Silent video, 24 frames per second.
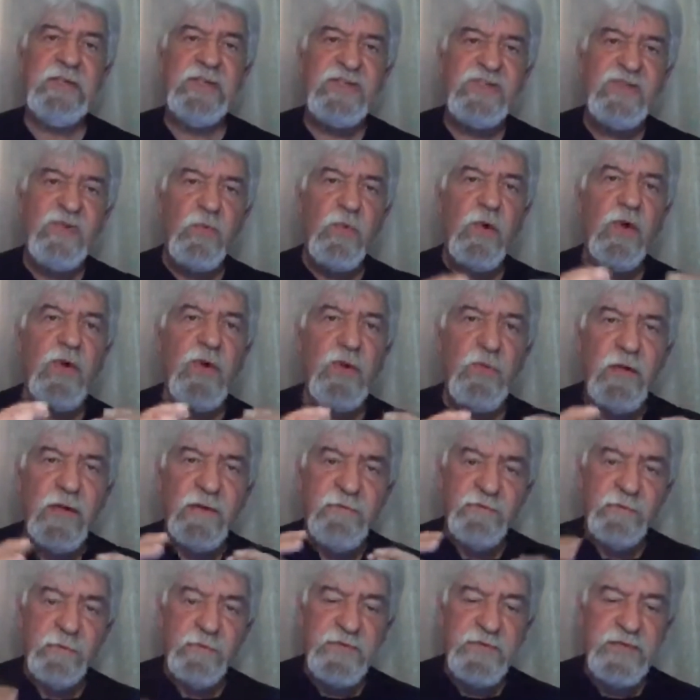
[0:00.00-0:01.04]
to walk away
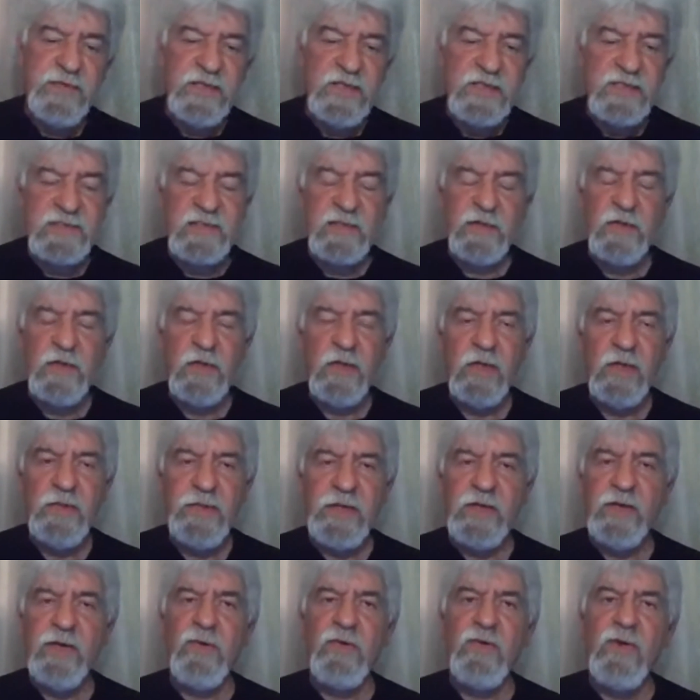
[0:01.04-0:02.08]
from things that
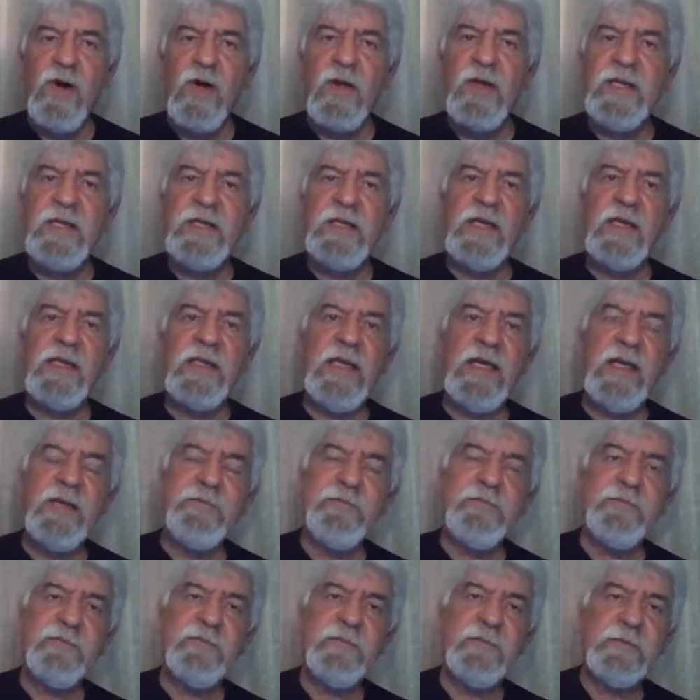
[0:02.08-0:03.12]
are wrong in our
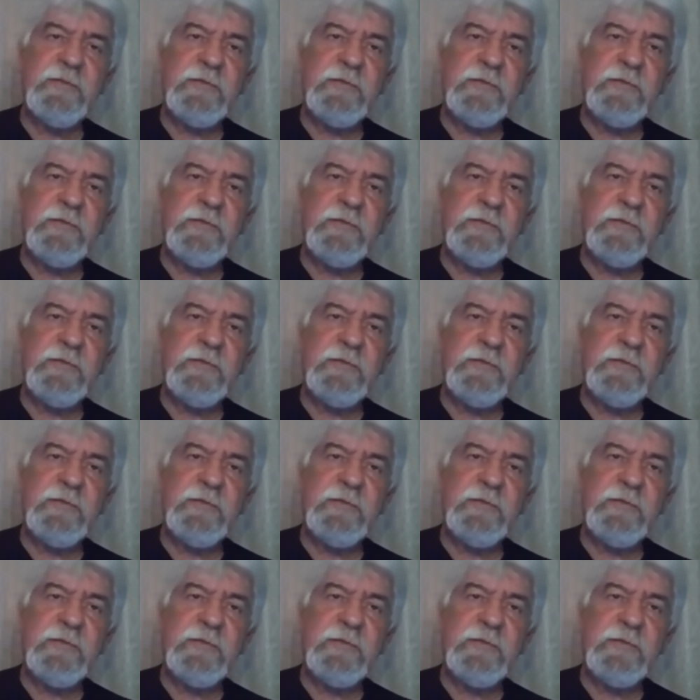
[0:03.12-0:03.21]
life,